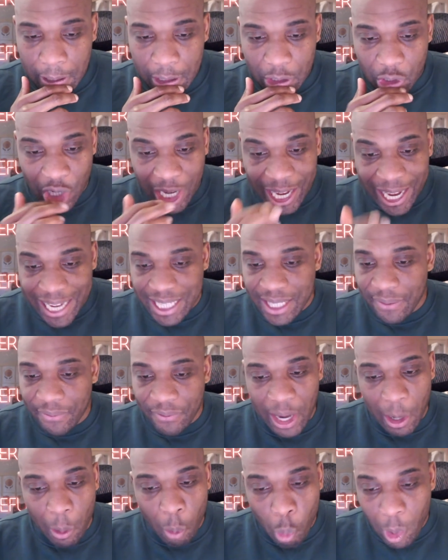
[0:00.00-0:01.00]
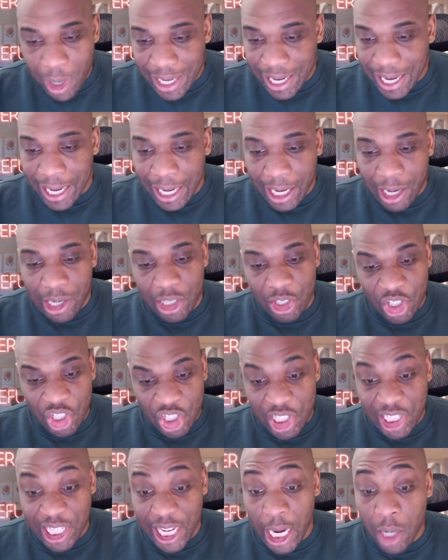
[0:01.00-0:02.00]
Jehoshaphat went out and
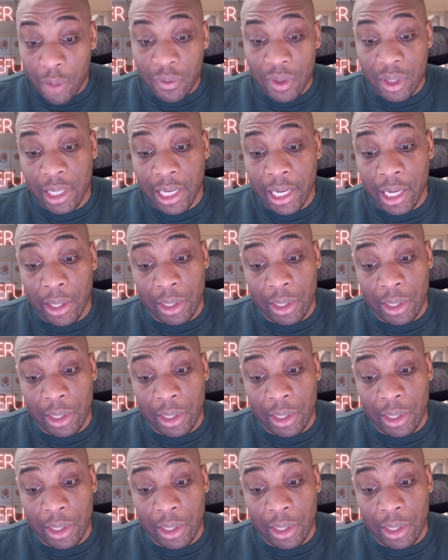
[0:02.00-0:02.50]
shouted this out.